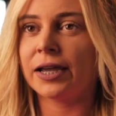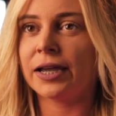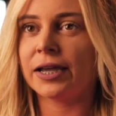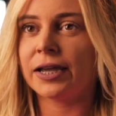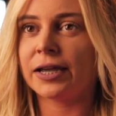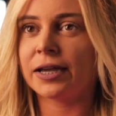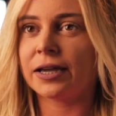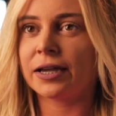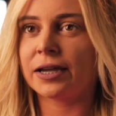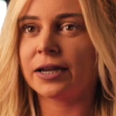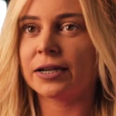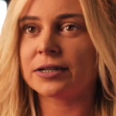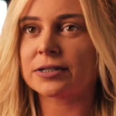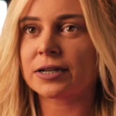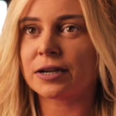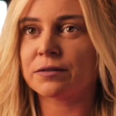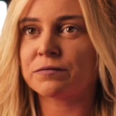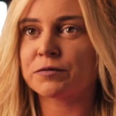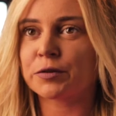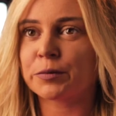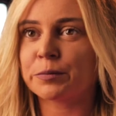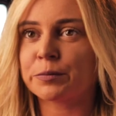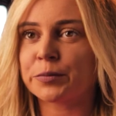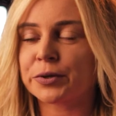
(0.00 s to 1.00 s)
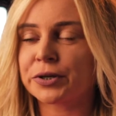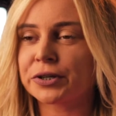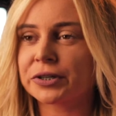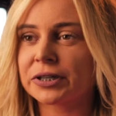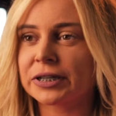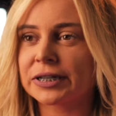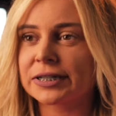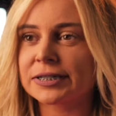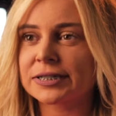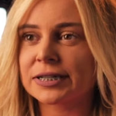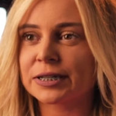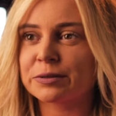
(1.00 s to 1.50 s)
and I'm from
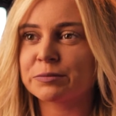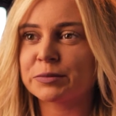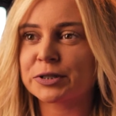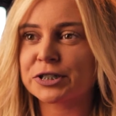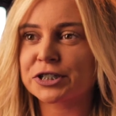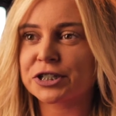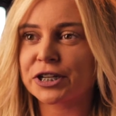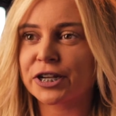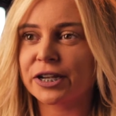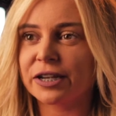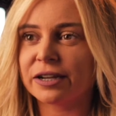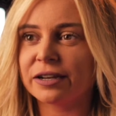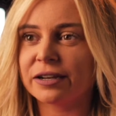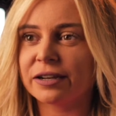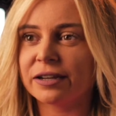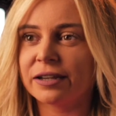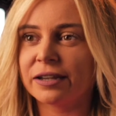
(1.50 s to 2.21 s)
Burlington, Michigan.